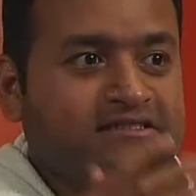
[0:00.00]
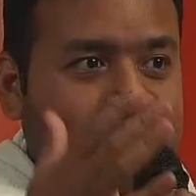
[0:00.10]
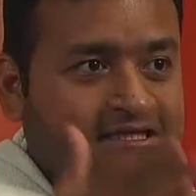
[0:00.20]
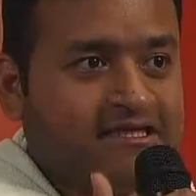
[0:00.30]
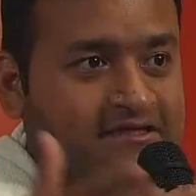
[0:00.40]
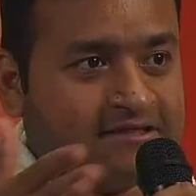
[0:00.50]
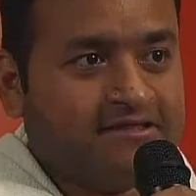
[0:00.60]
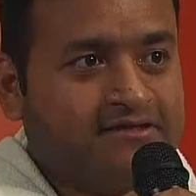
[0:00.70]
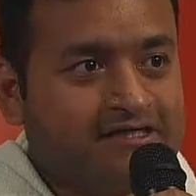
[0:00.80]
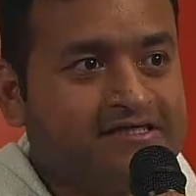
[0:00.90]
I think
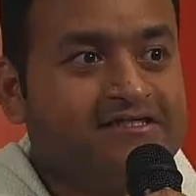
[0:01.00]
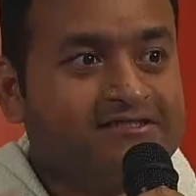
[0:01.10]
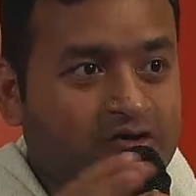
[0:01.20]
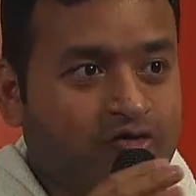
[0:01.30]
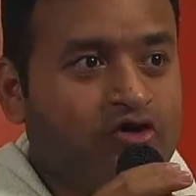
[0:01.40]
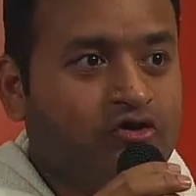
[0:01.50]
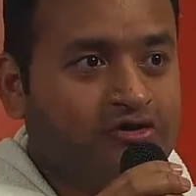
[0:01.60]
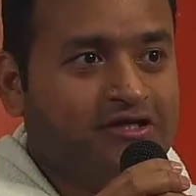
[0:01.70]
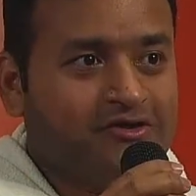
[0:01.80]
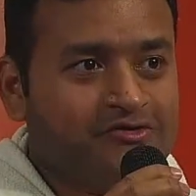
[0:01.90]
retreats are going on
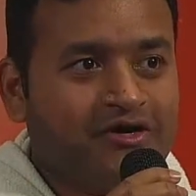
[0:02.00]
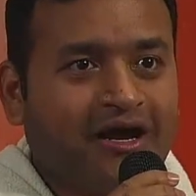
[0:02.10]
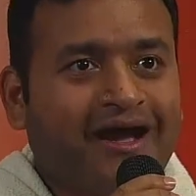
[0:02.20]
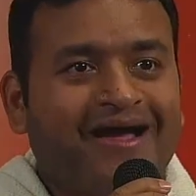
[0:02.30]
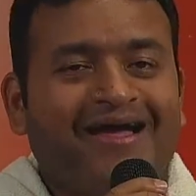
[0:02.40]
in Lura.